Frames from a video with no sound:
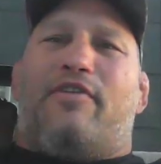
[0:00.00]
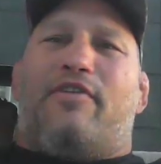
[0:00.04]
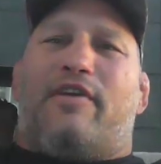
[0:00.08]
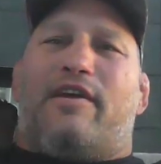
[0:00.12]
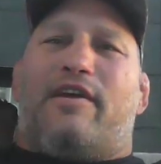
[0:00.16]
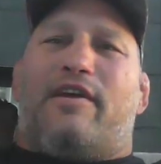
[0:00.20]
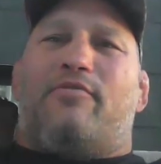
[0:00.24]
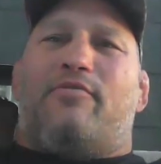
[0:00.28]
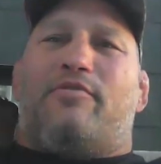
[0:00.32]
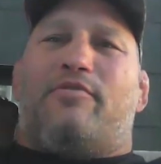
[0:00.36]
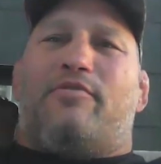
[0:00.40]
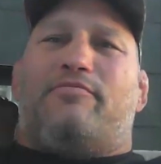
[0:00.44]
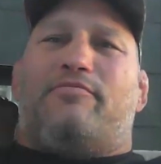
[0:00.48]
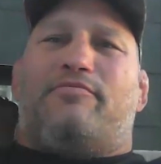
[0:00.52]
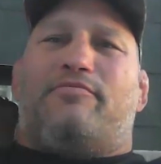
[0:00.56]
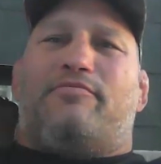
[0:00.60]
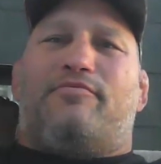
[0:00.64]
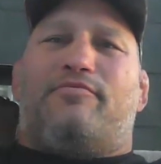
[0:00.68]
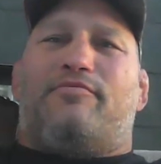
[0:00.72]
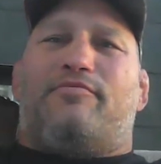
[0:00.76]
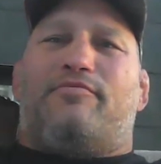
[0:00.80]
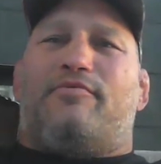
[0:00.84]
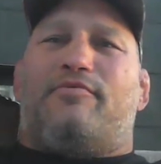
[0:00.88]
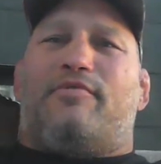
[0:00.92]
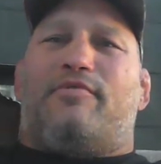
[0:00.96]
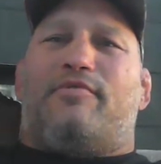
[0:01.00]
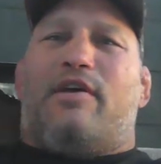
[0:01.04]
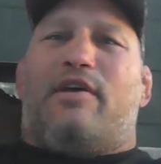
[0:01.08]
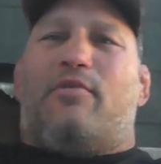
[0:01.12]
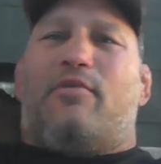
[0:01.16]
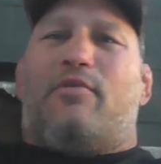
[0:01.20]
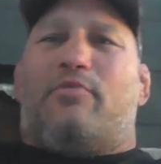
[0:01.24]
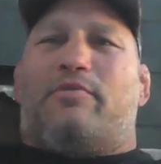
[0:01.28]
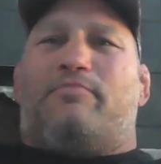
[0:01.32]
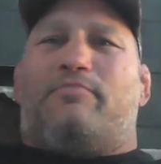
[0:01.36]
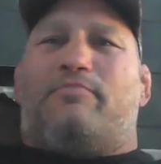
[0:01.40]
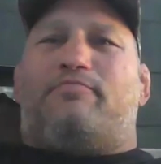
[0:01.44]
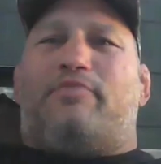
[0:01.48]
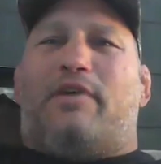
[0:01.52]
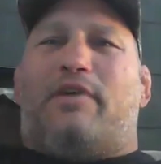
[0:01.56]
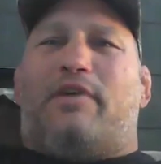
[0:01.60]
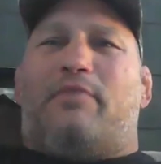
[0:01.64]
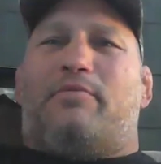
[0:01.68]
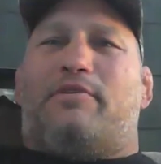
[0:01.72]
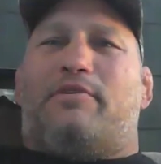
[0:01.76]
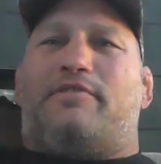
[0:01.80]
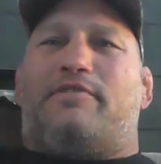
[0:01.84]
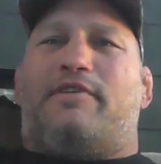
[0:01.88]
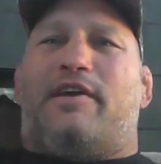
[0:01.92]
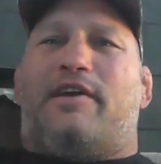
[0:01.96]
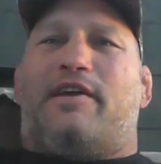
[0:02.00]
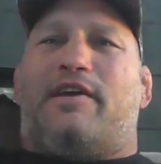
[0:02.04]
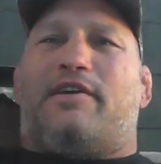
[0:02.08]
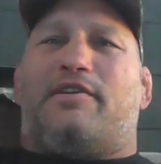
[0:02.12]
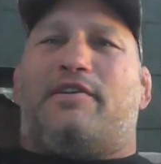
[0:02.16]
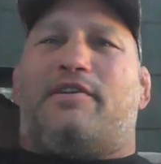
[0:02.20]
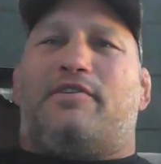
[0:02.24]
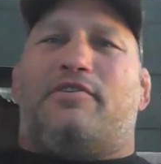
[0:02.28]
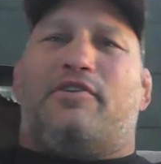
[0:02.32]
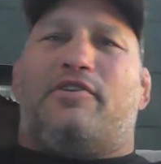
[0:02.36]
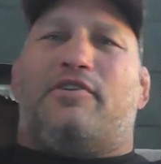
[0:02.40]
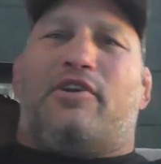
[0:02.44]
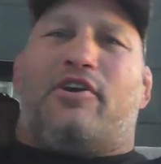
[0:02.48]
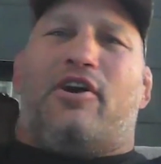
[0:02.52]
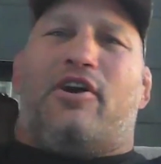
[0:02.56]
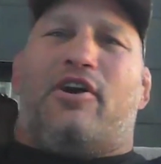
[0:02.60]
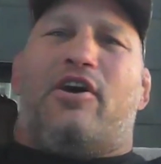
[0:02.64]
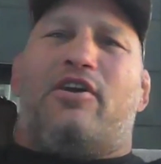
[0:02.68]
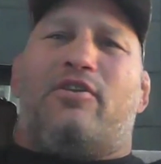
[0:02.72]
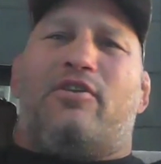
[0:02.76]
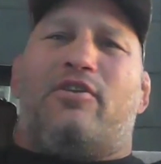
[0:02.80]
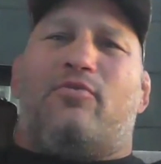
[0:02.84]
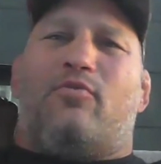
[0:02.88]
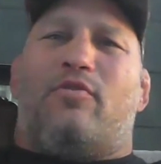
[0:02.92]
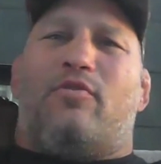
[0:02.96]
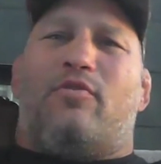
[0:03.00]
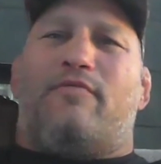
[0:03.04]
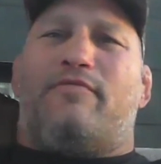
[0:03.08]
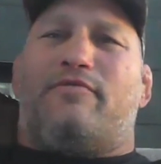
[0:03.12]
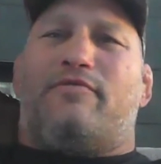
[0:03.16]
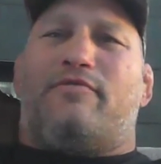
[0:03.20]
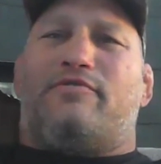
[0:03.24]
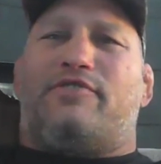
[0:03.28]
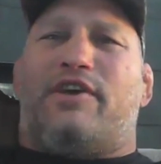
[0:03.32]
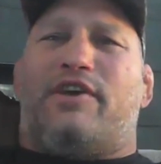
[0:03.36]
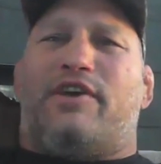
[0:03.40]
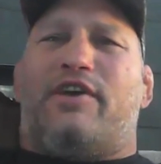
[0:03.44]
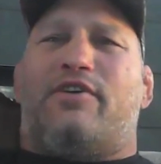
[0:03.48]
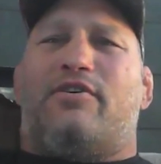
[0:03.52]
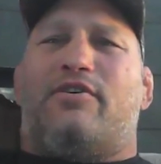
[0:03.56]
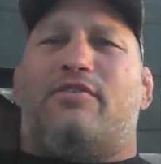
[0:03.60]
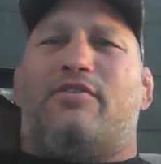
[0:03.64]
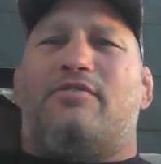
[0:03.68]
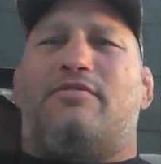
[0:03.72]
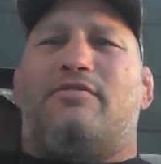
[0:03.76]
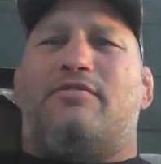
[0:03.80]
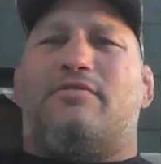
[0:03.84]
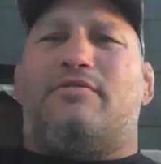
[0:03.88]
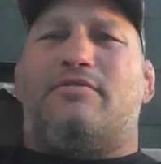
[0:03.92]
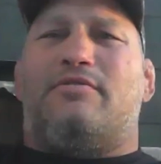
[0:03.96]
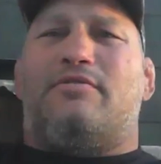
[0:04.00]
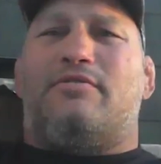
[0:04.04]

think I would probably take Nagano over Chael.